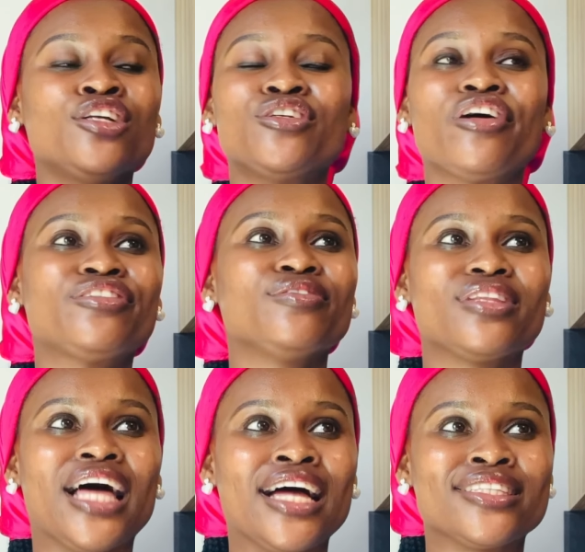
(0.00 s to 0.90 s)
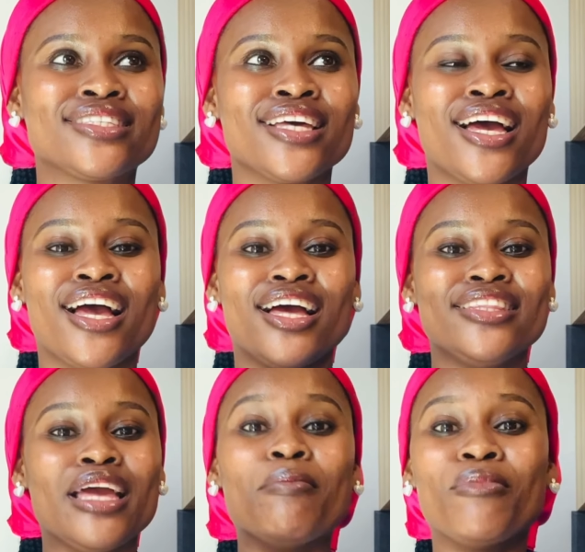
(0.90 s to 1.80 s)
Just know that
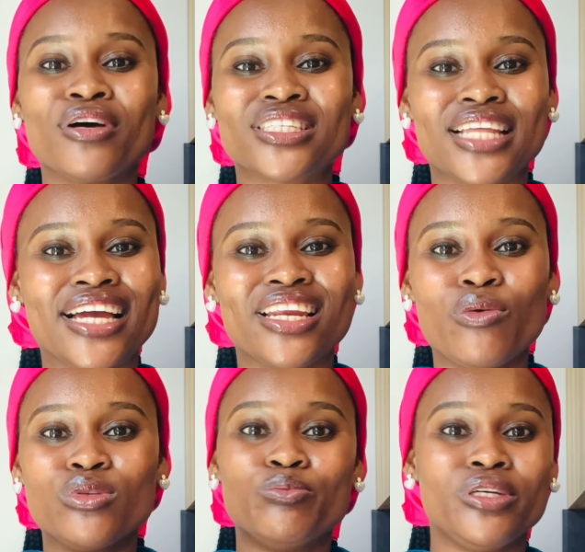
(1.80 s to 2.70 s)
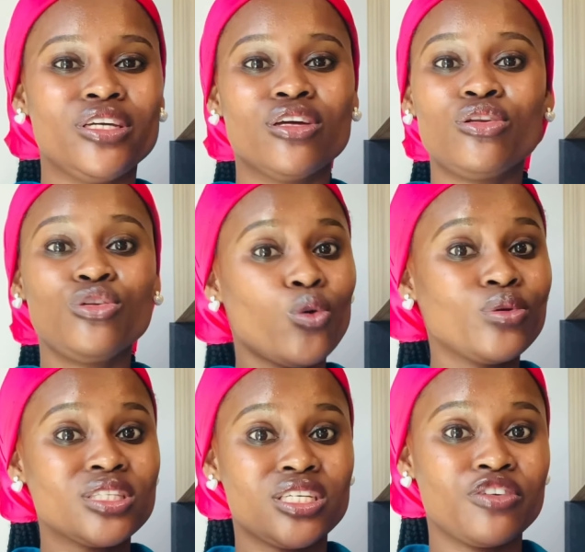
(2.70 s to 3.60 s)
there most likely would be no
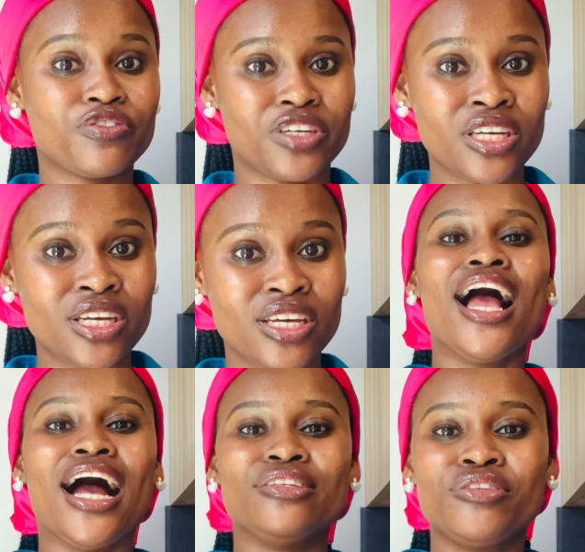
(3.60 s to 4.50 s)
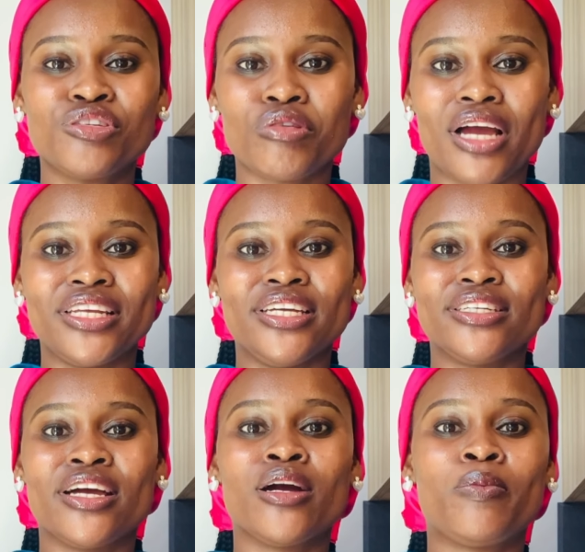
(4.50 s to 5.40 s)
TV, and usually
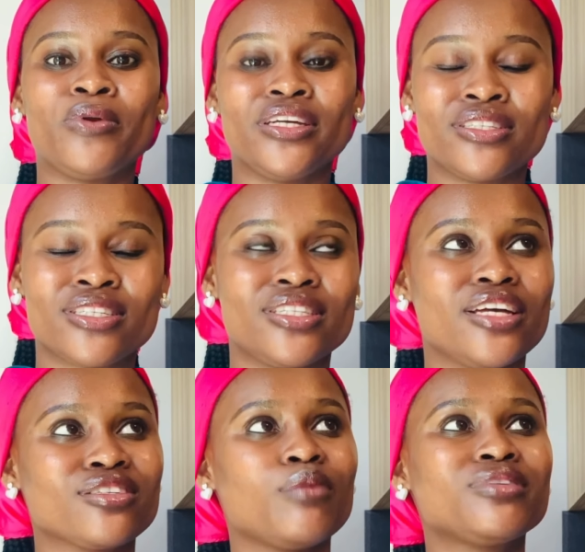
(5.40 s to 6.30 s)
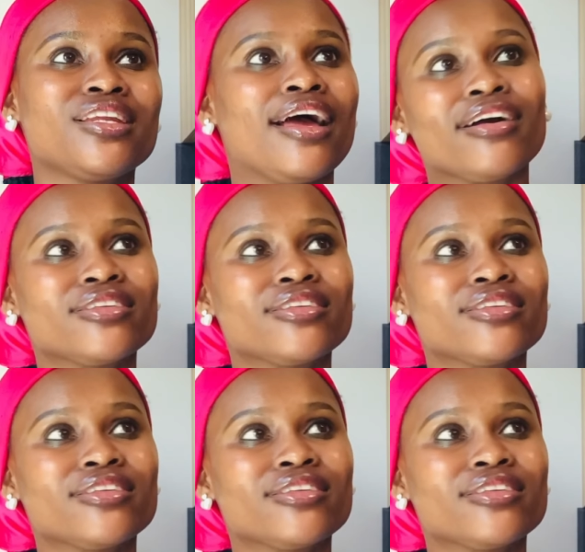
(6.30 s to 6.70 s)
in airplanes there's something like a